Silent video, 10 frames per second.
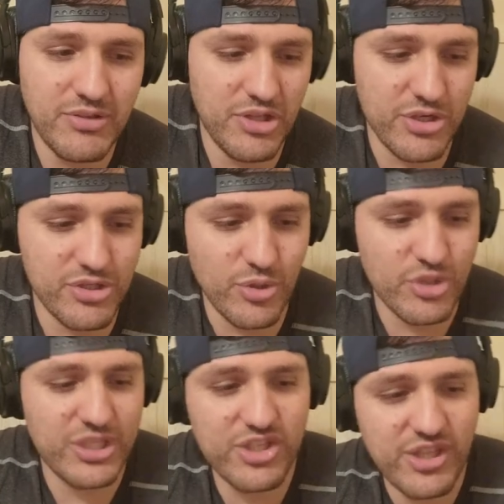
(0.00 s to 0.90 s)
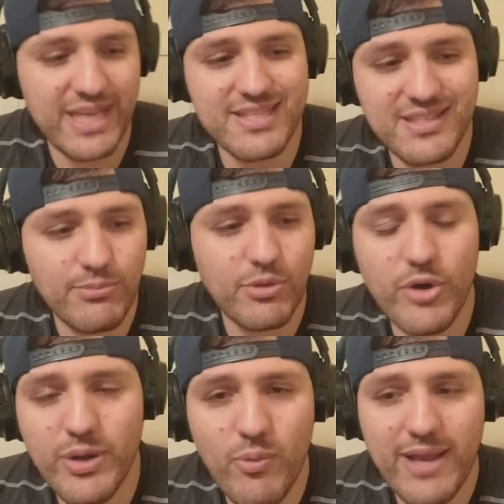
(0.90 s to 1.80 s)
there's no such thing as them
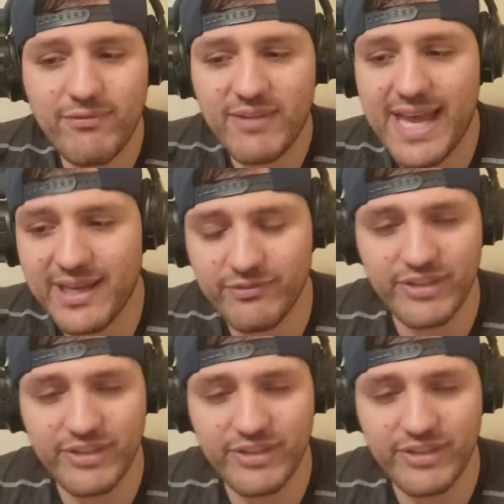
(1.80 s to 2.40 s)
throwing a white flag if